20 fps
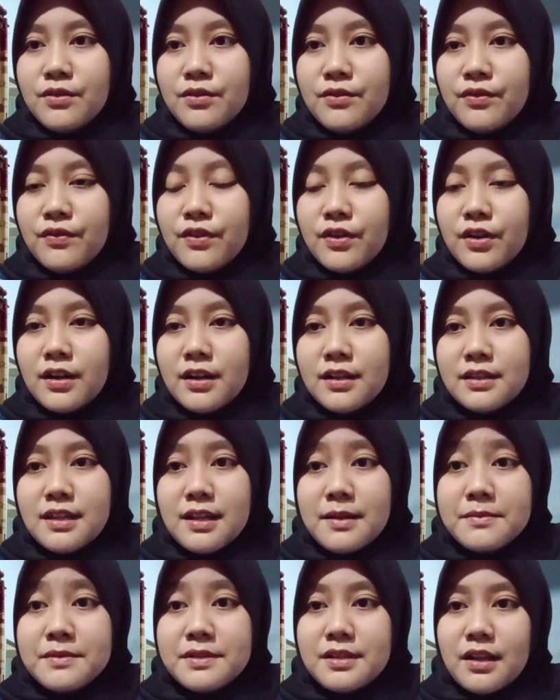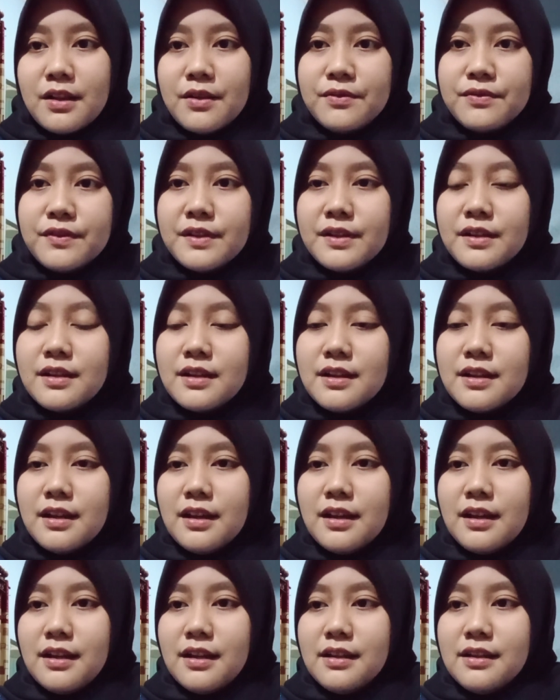for themselves.
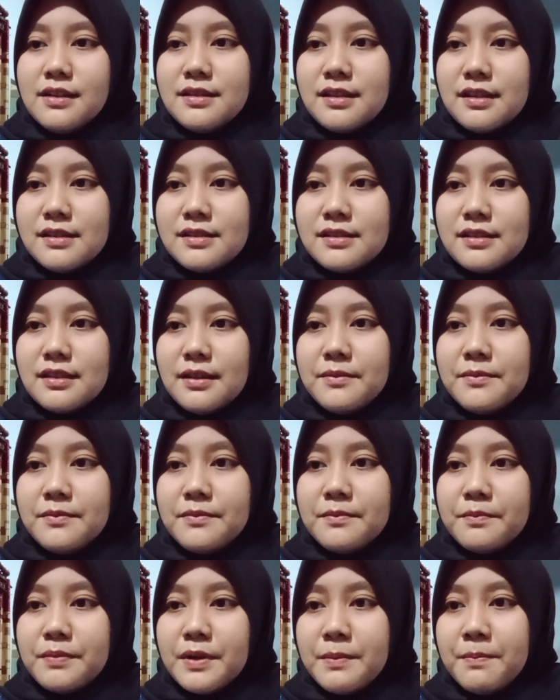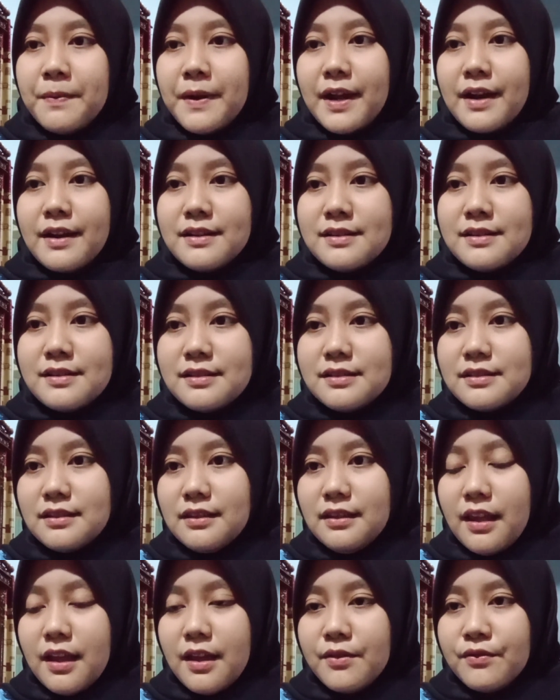The system prepares
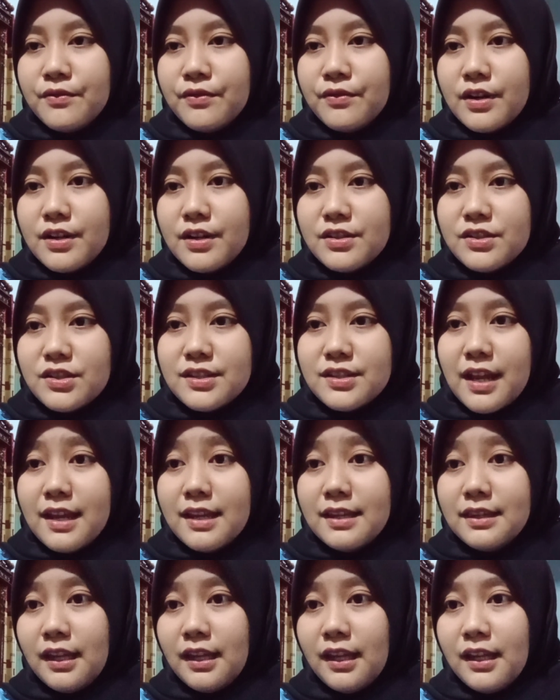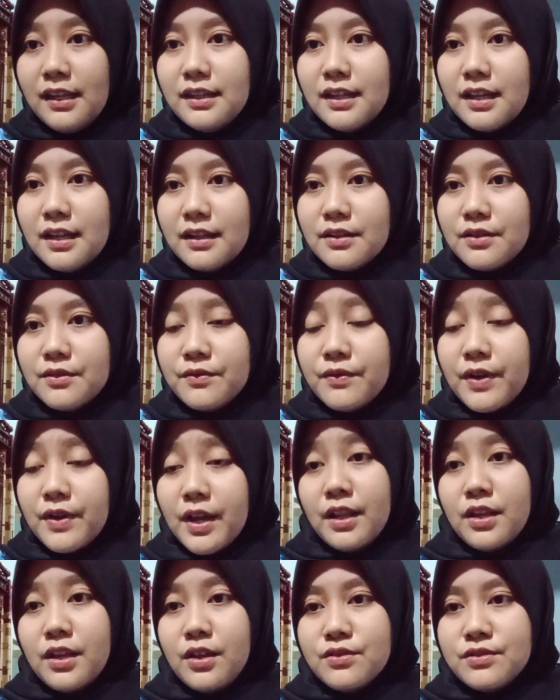them for a society that
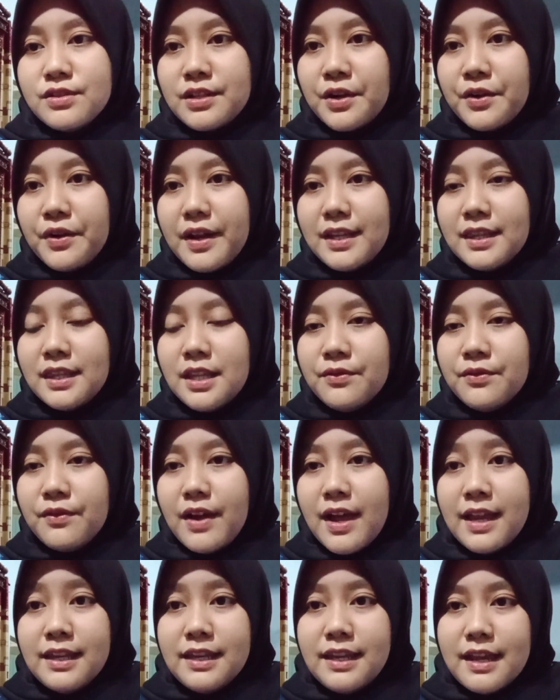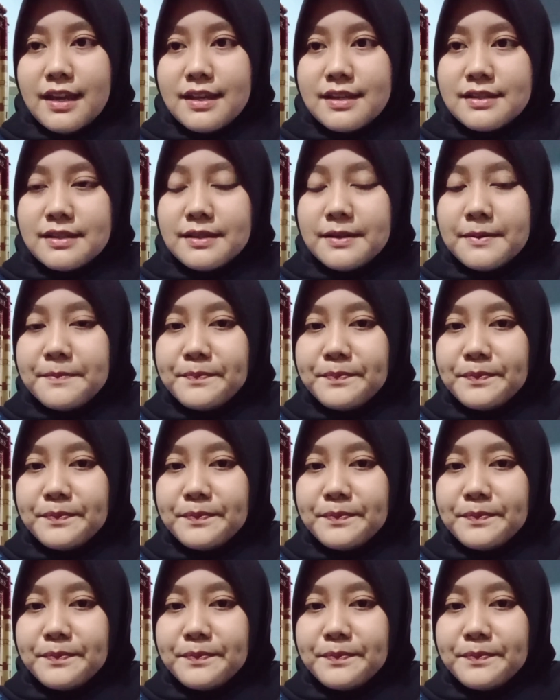values creative ideas.